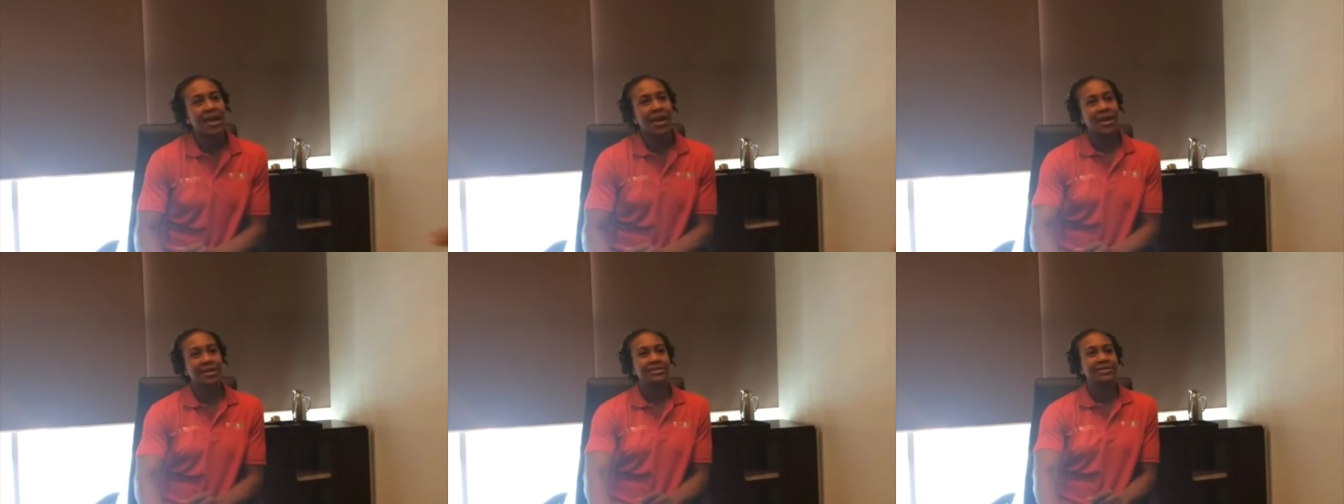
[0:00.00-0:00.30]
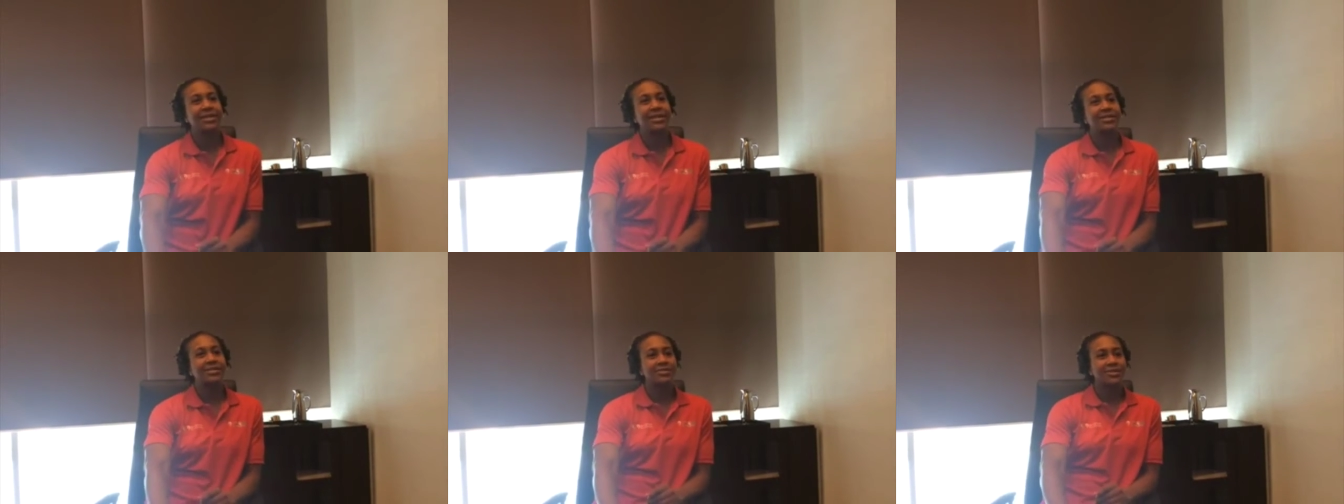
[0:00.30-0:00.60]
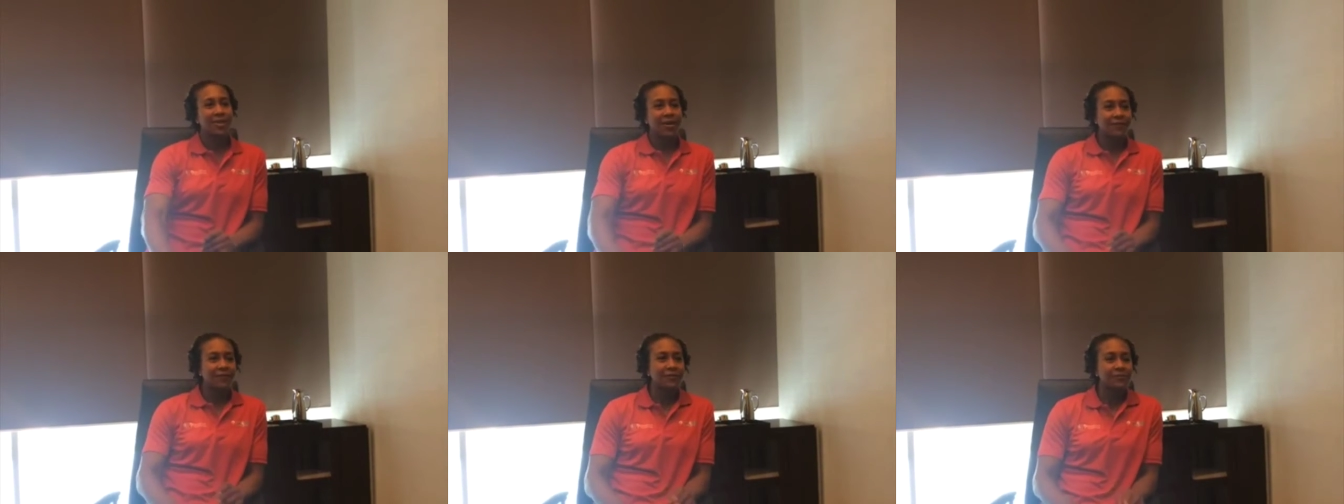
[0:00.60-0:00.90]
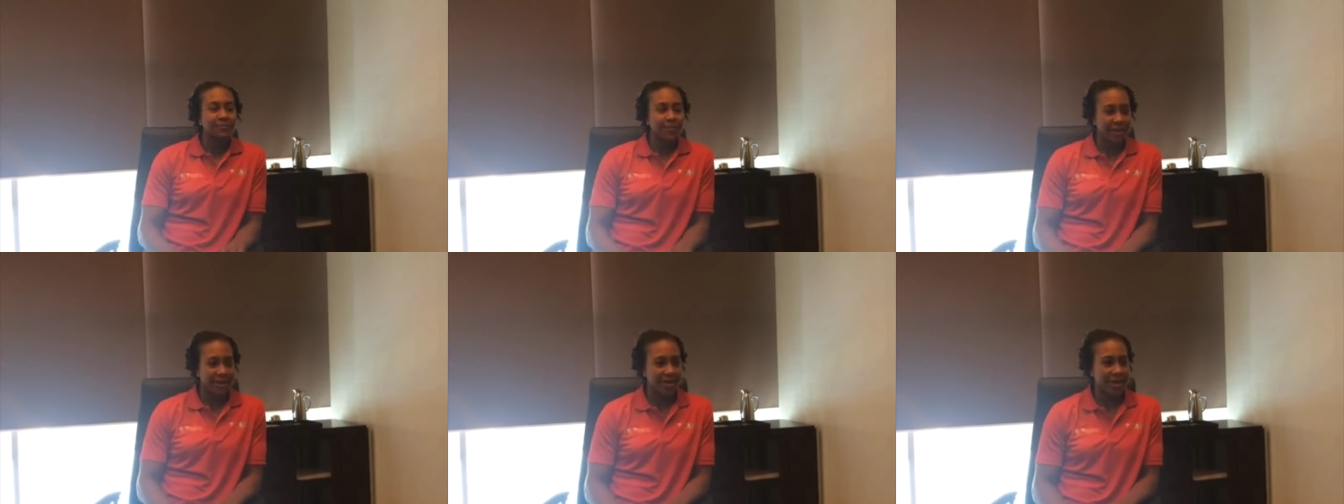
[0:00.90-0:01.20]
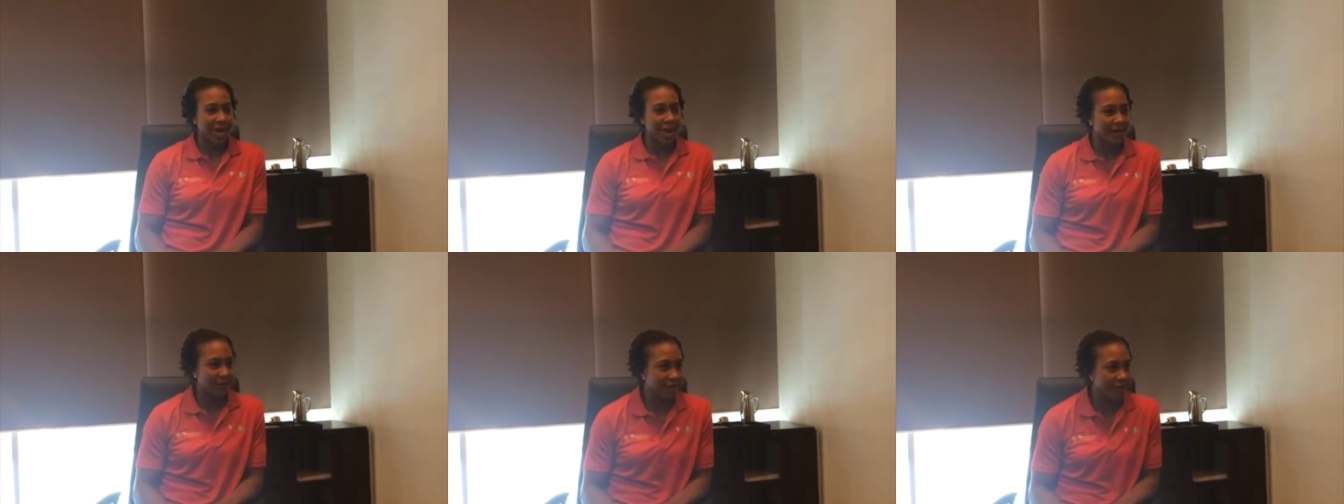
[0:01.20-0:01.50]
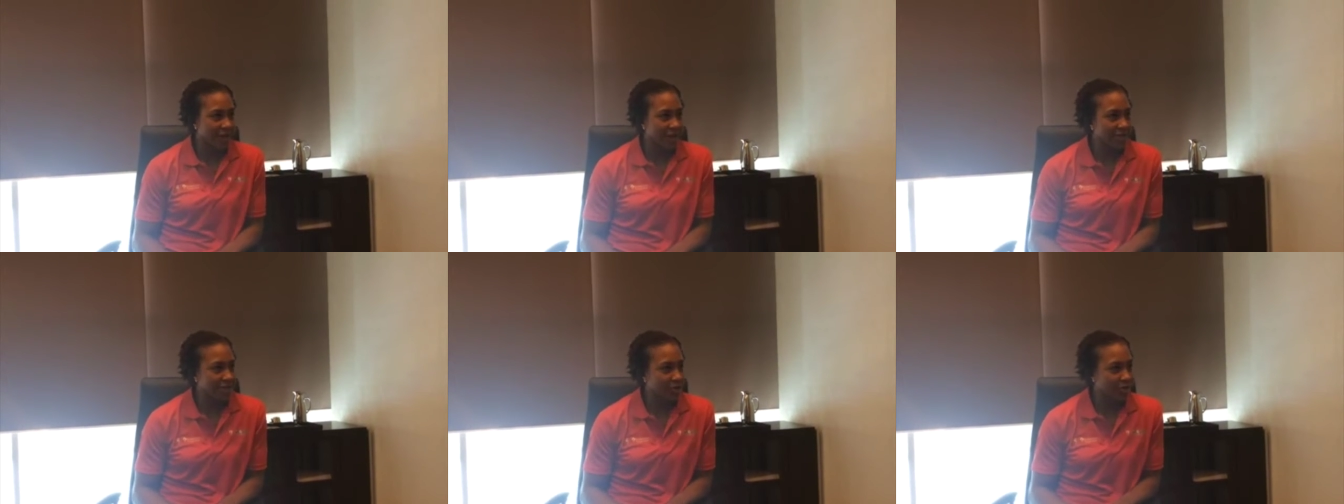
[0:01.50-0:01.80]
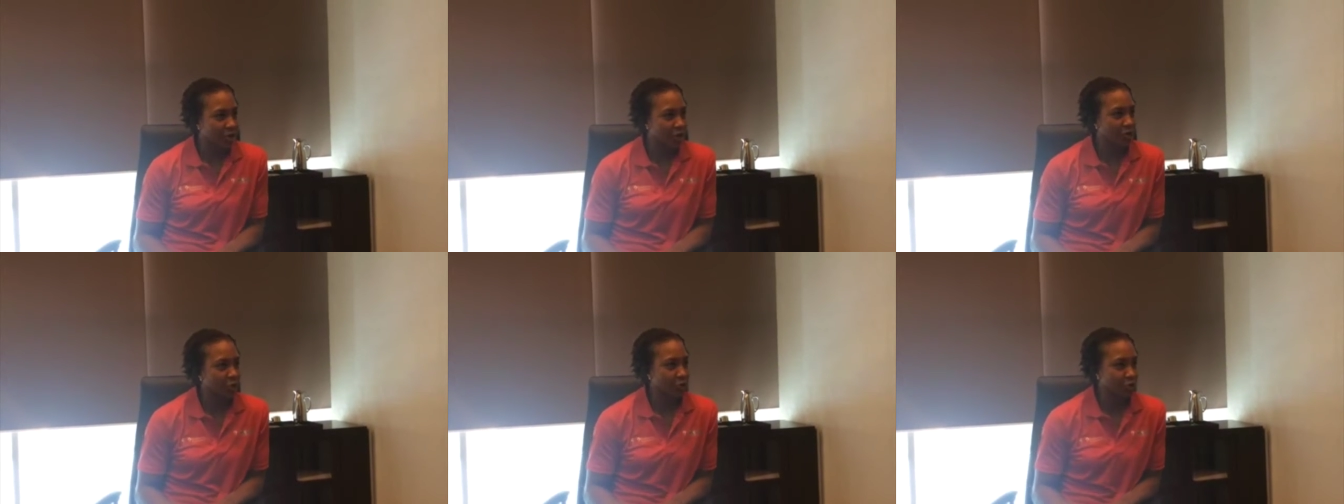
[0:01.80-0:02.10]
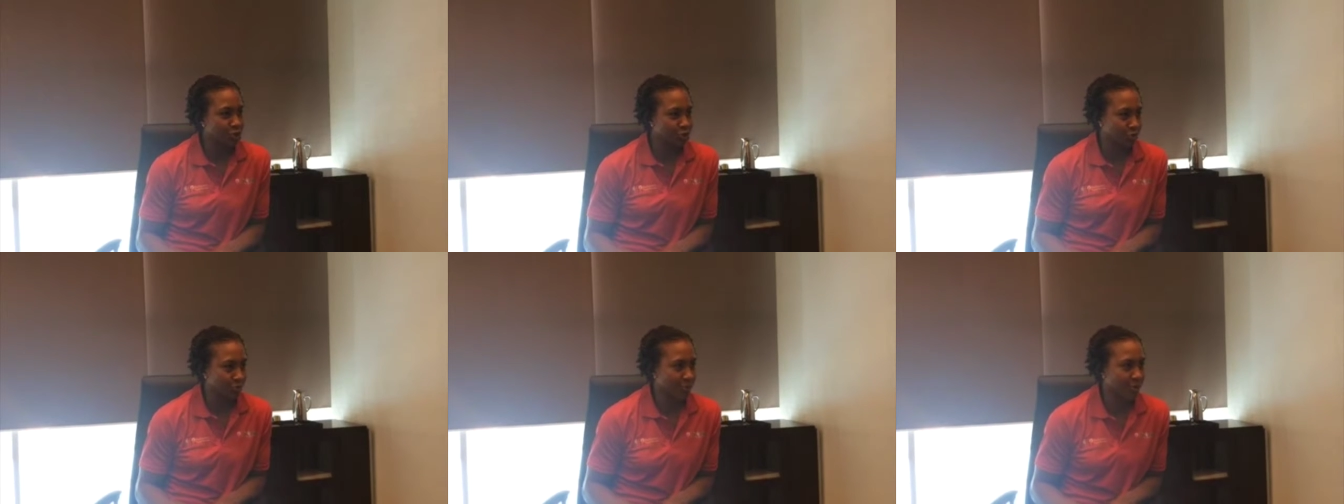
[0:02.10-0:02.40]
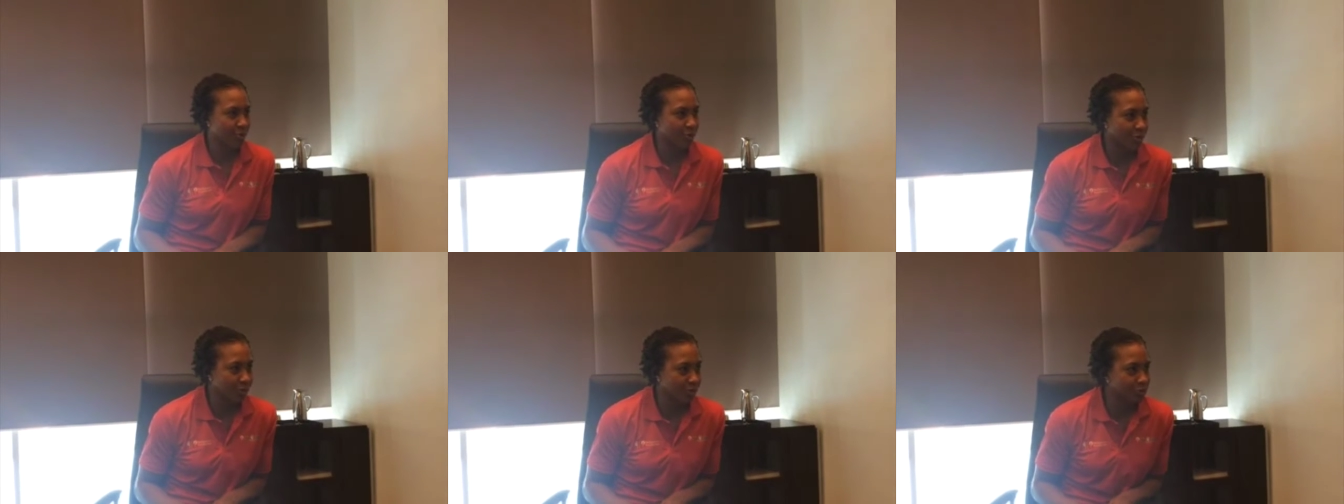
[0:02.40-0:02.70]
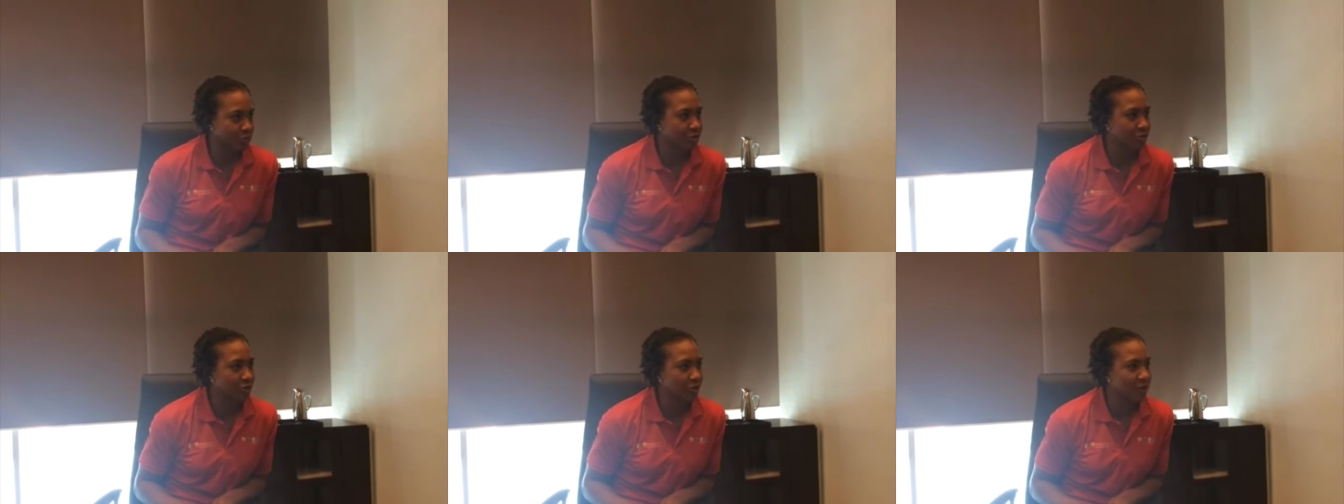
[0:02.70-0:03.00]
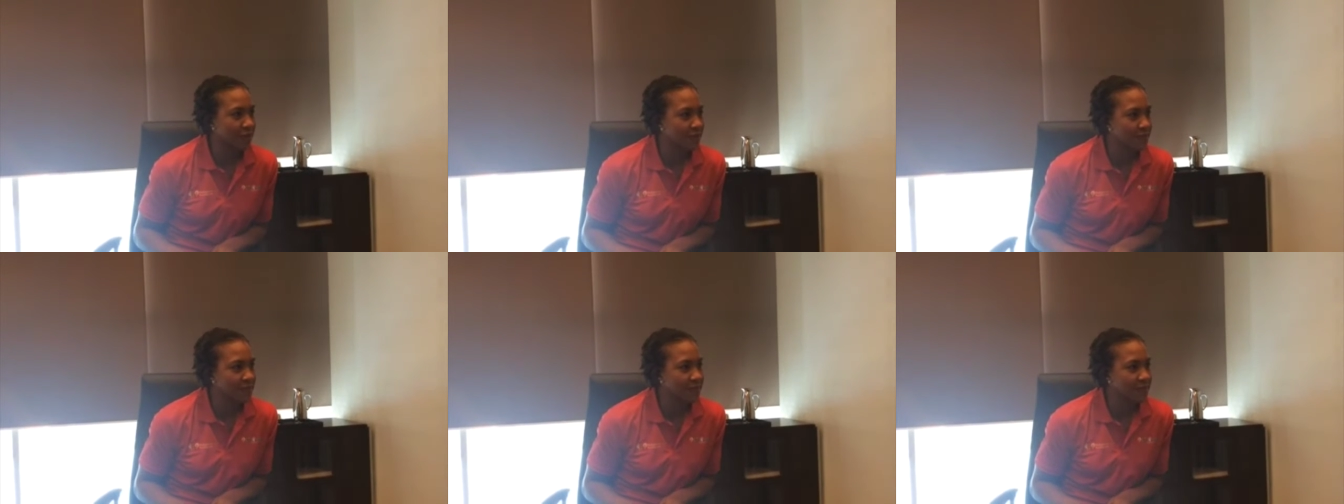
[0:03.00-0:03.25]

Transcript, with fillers: I say the toughest player I ever had to guard was Chamique Holdsclaw.